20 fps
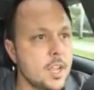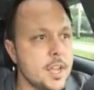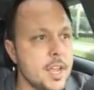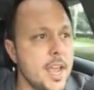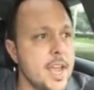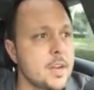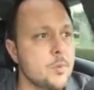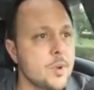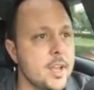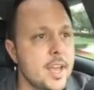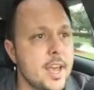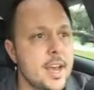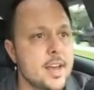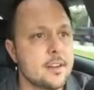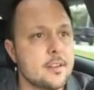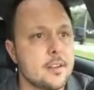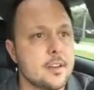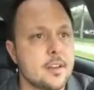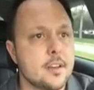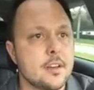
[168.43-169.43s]
Had we
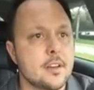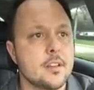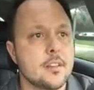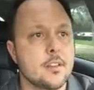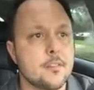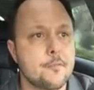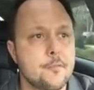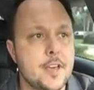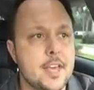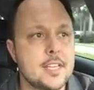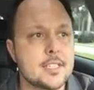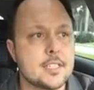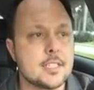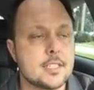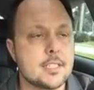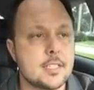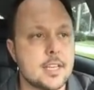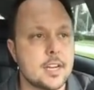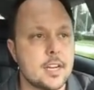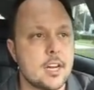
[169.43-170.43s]
had the
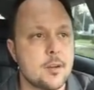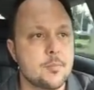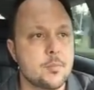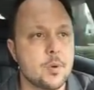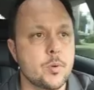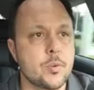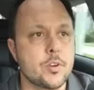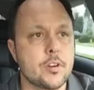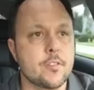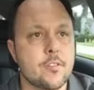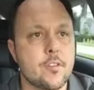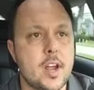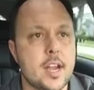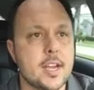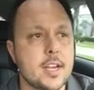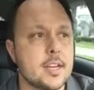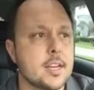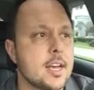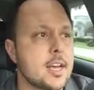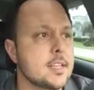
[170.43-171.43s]
phases set up, we would have
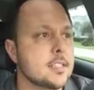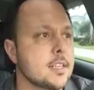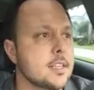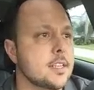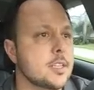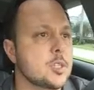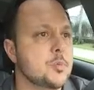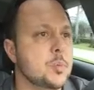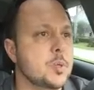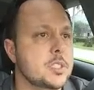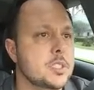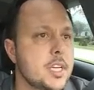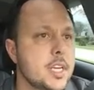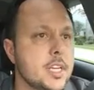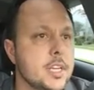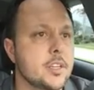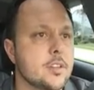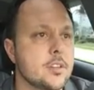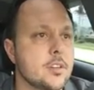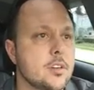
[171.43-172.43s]
recognized that this
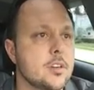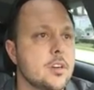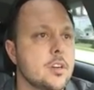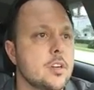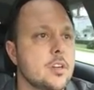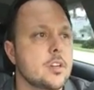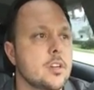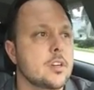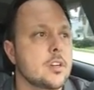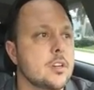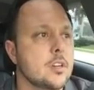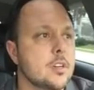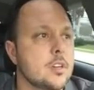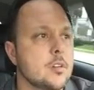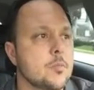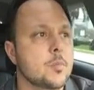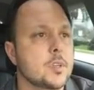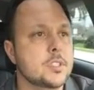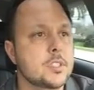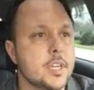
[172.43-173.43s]
particular
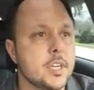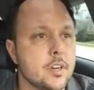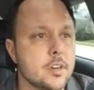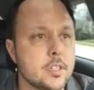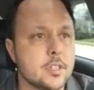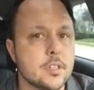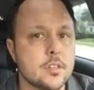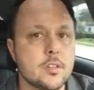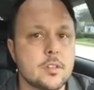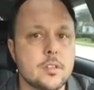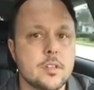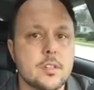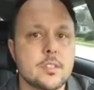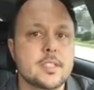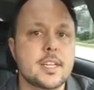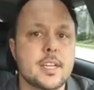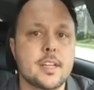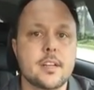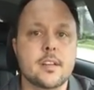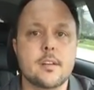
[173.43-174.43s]
material
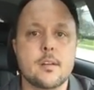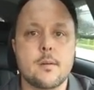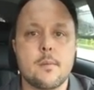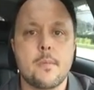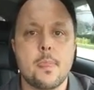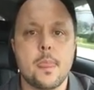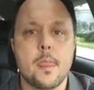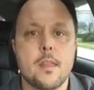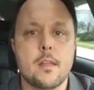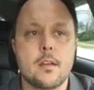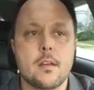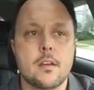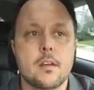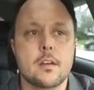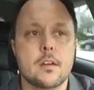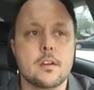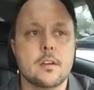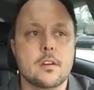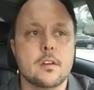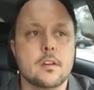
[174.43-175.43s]
didn't
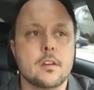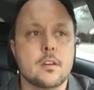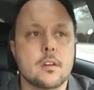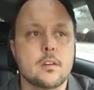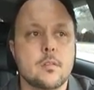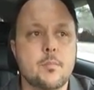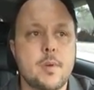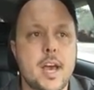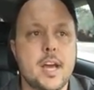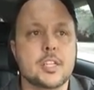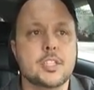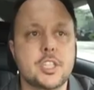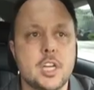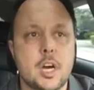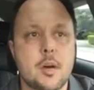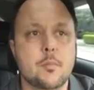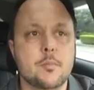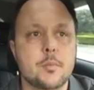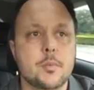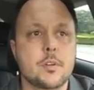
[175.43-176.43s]
match
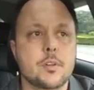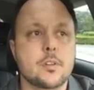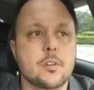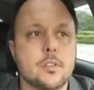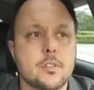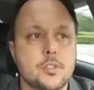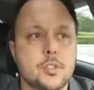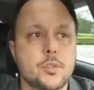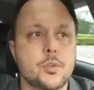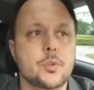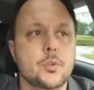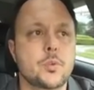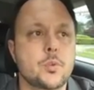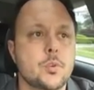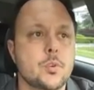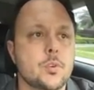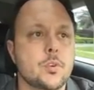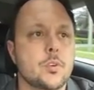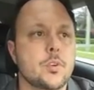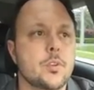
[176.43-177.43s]
up to
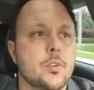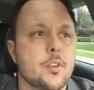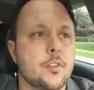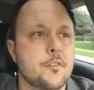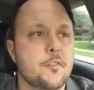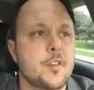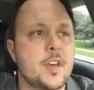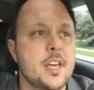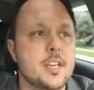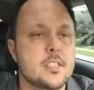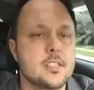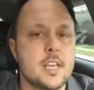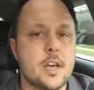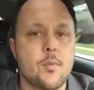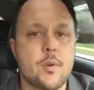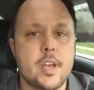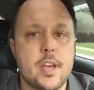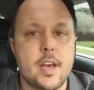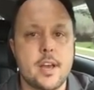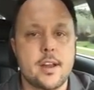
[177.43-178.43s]
the phase that
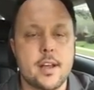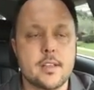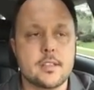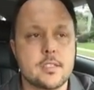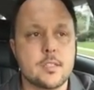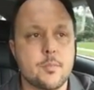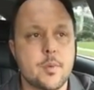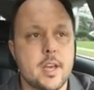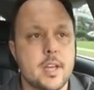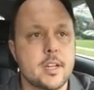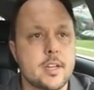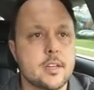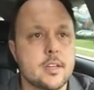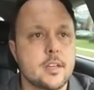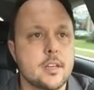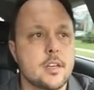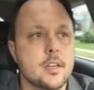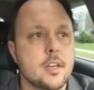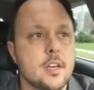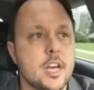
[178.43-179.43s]
we had estimated,
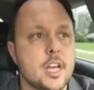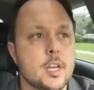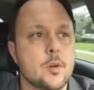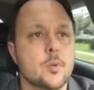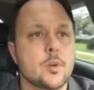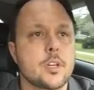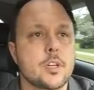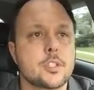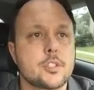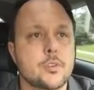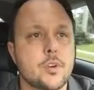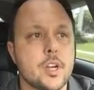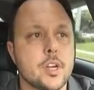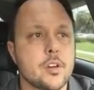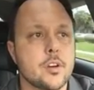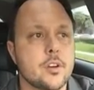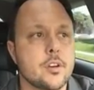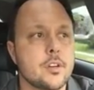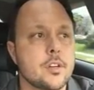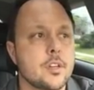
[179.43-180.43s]
and it would have
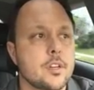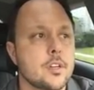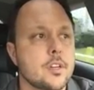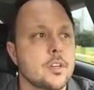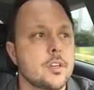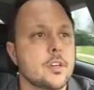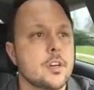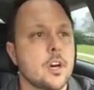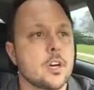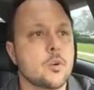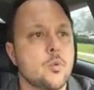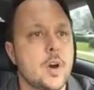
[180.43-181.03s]
triggered a